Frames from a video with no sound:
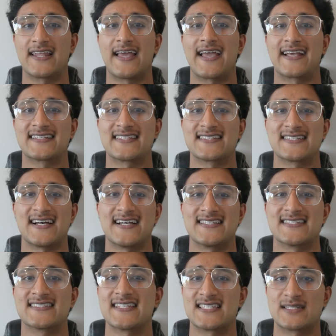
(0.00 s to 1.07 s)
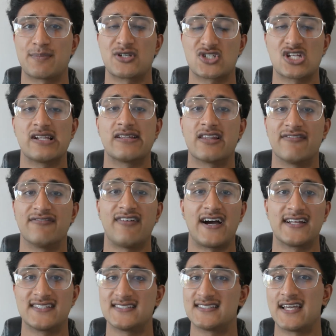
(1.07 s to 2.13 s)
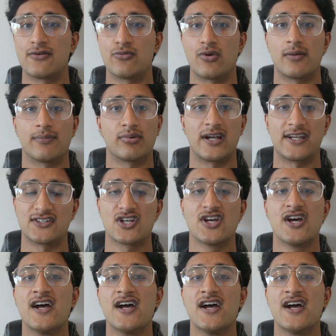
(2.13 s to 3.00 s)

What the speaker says: exercises, especially in the 5 to 10 rep range.